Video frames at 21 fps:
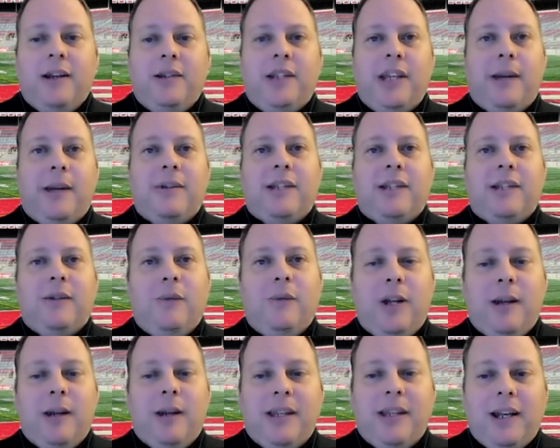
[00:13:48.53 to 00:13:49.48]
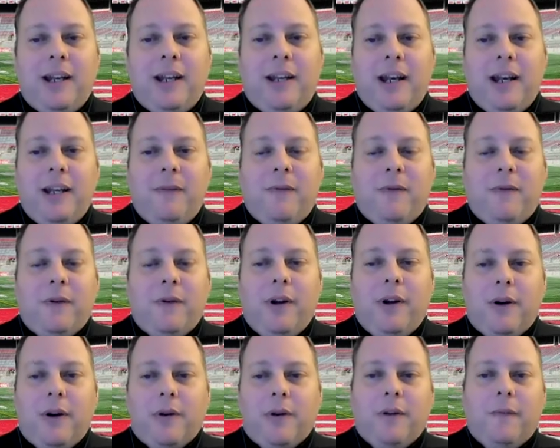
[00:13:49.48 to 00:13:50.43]
Jameson Williams had a 94
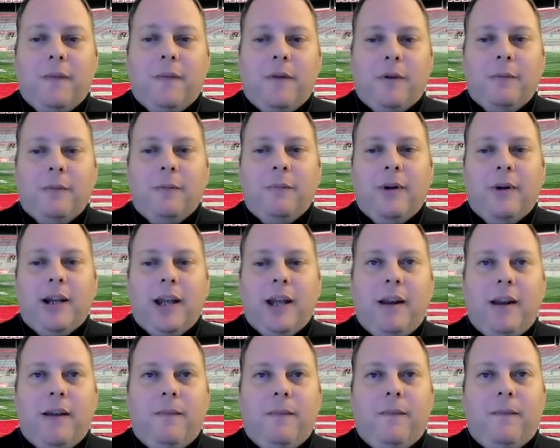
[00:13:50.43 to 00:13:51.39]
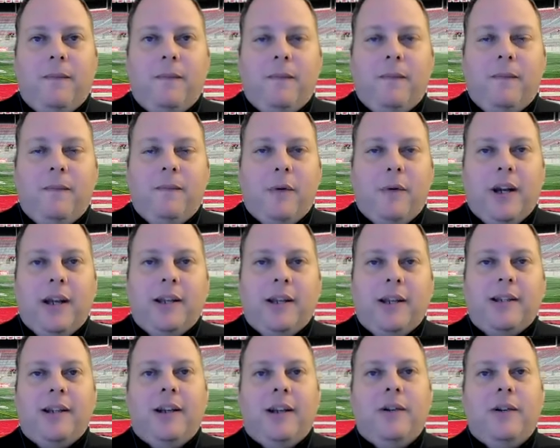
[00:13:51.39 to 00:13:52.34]
yarder, the former Buckeye, four
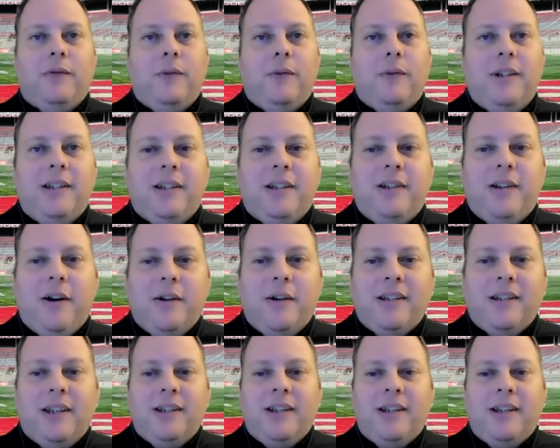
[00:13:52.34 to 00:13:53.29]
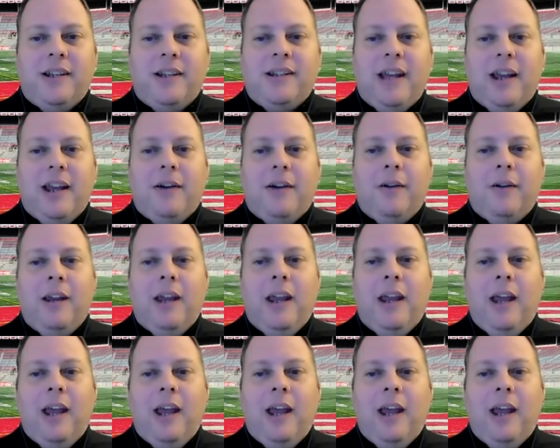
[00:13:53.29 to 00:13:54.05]
catches, 126 yards, and a touchdown.